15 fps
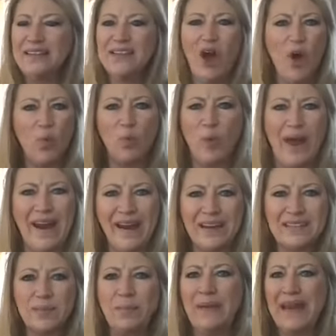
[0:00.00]
Don't
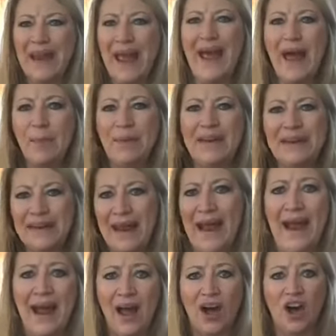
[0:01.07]
wait. Be happy
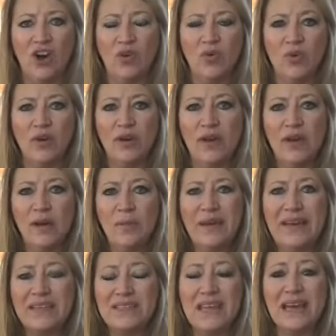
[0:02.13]
now.
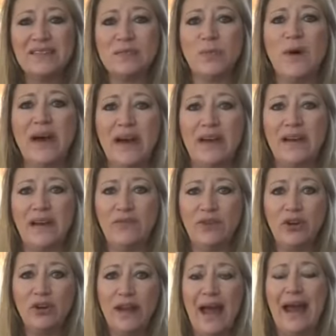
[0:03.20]
Because guess what? If
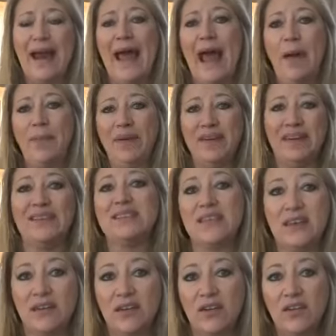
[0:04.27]
you're not happy
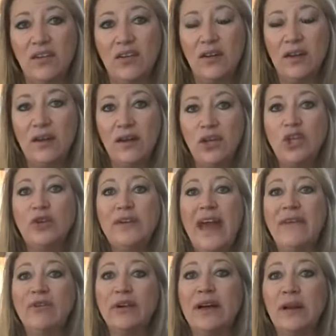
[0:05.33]
until, you're
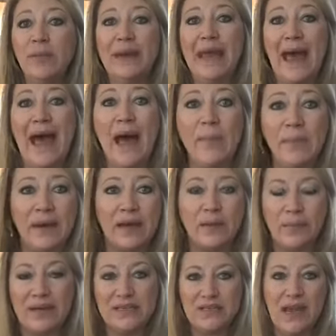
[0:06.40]
never going to be happy.
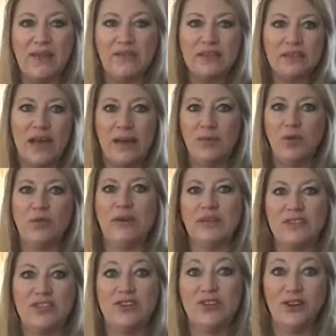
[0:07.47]
Because every time you
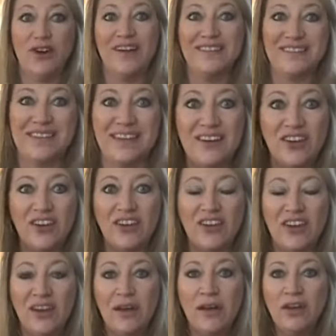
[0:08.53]
get to your
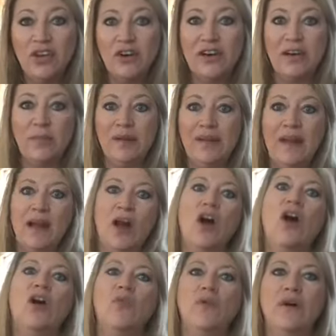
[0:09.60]
until, you're going to be like,
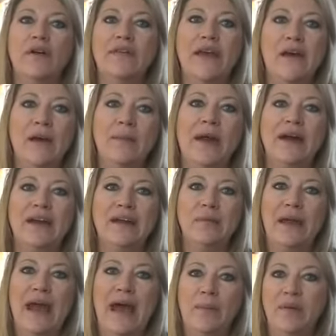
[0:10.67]
oh, well, now I'm not going to
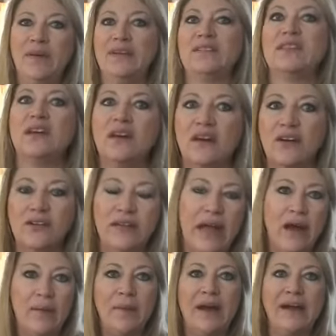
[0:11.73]
be happy until.
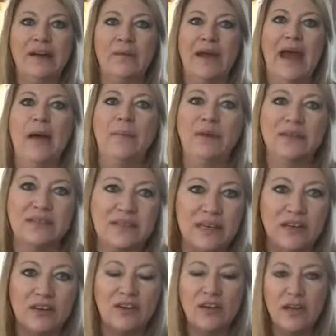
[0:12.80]
Now I'm not going to be happy
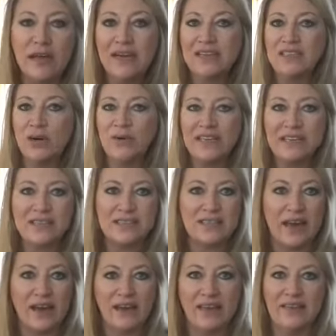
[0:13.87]
until. Don't get
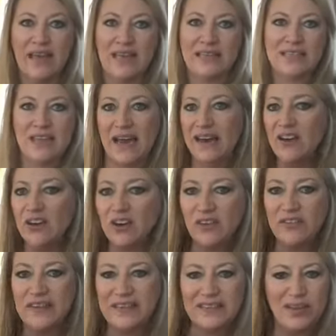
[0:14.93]
stuck in that
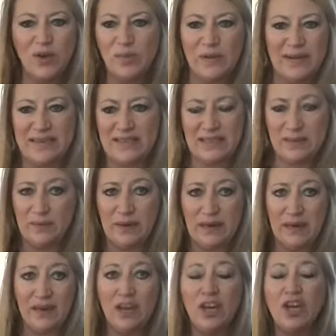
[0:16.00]
cycle. That's no place to
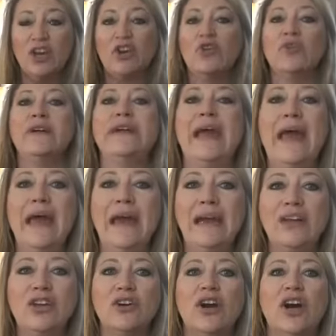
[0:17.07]
be.
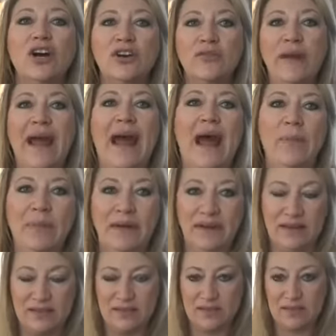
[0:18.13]
Create your own
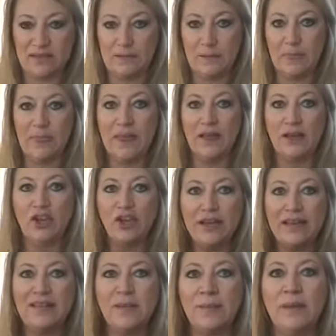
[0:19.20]
happiness. Look
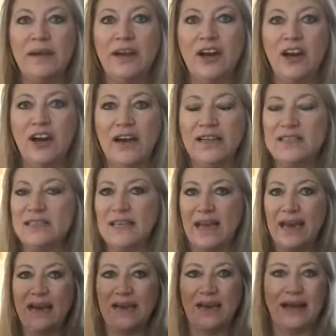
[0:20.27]
in the mirror and
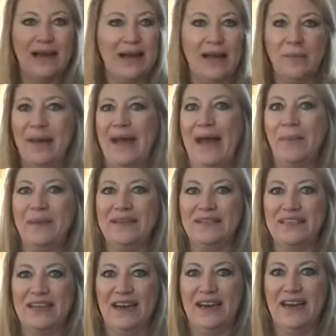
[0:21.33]
say, I'm happy
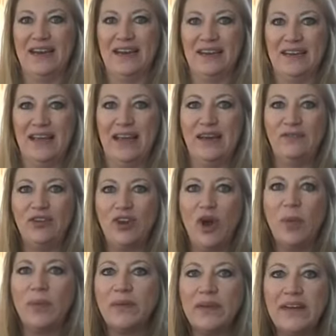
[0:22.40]
today. And if you
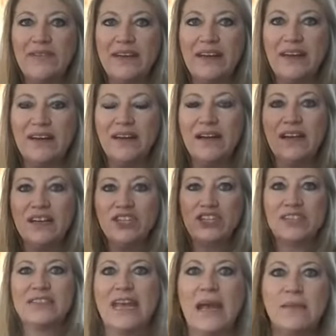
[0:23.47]
don't believe it,
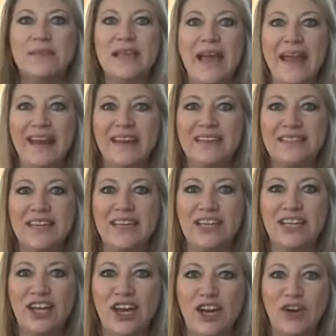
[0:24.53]
just keep saying it till
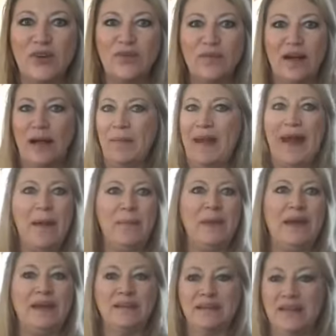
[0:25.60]
you do. I'm
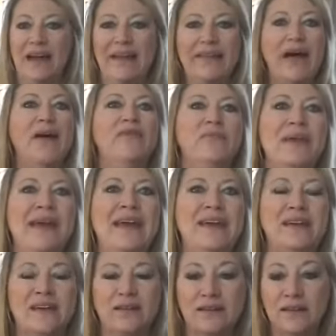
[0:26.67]
happy. I love
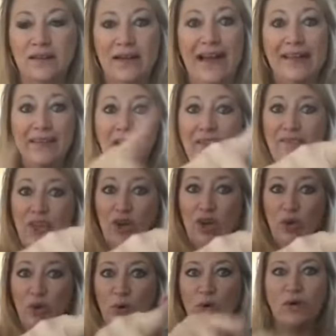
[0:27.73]
me. I love
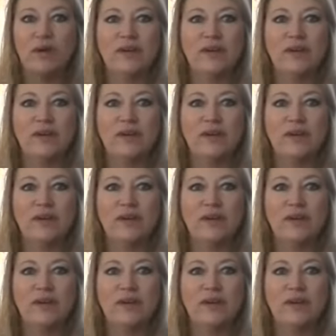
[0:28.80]
you.